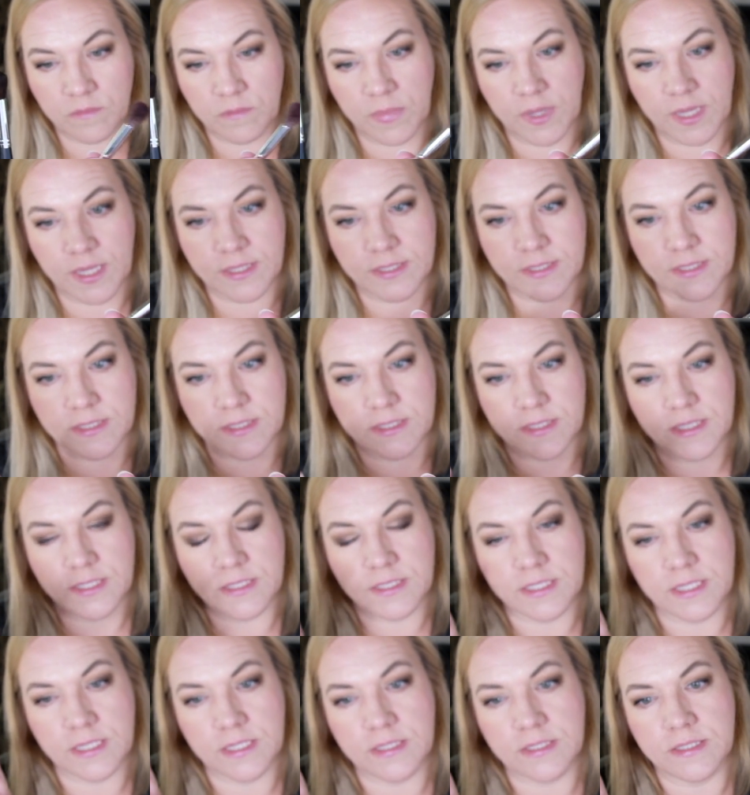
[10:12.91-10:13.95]
But
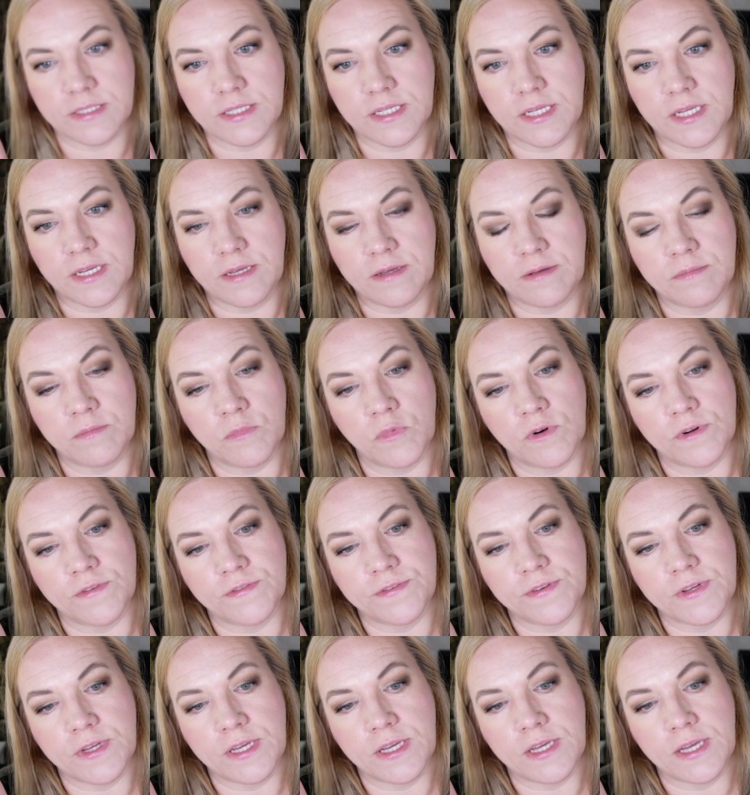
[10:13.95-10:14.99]
this is the
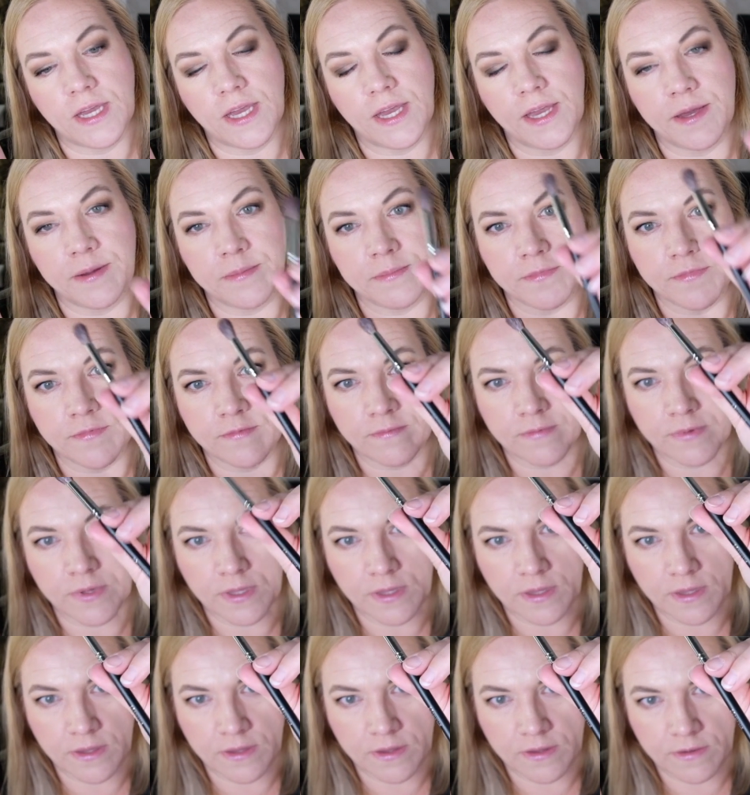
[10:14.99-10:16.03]
Morphe
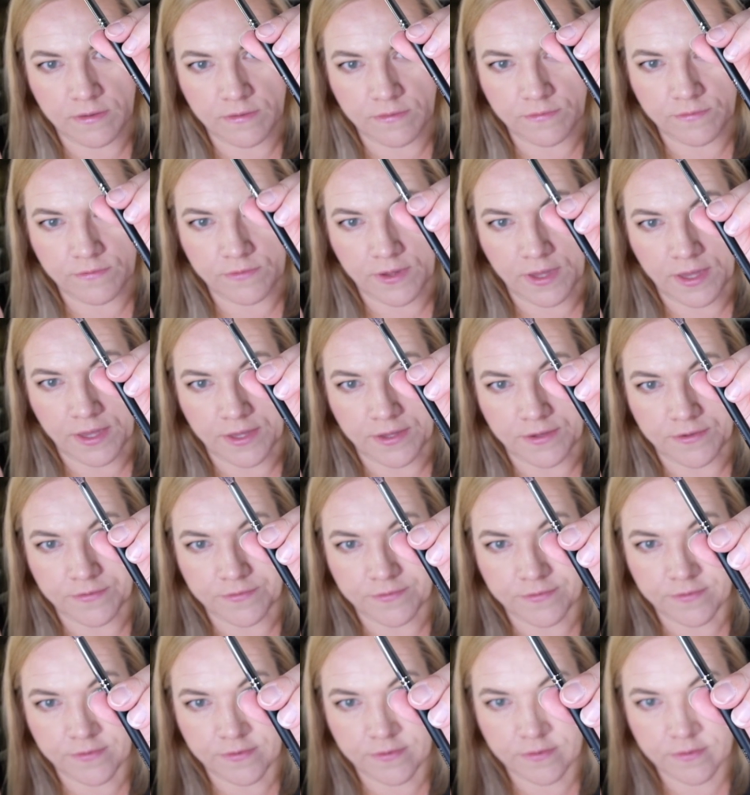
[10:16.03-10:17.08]

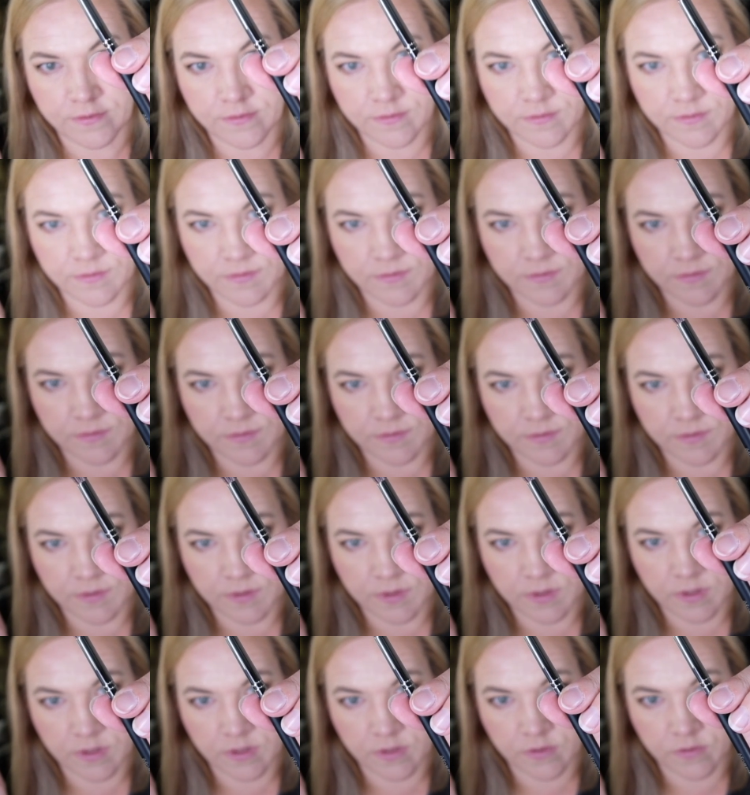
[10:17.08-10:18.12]

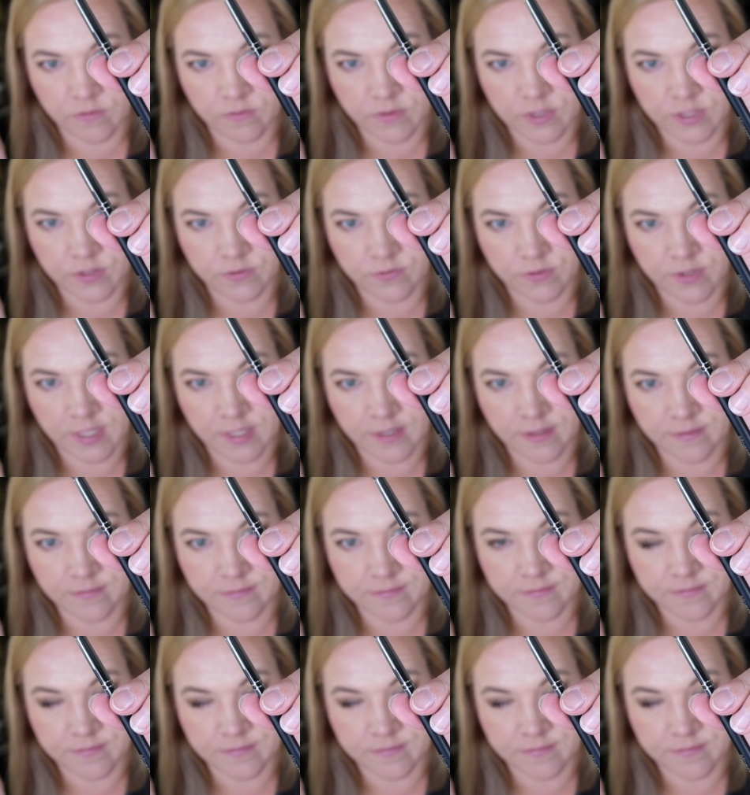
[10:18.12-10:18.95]
M533.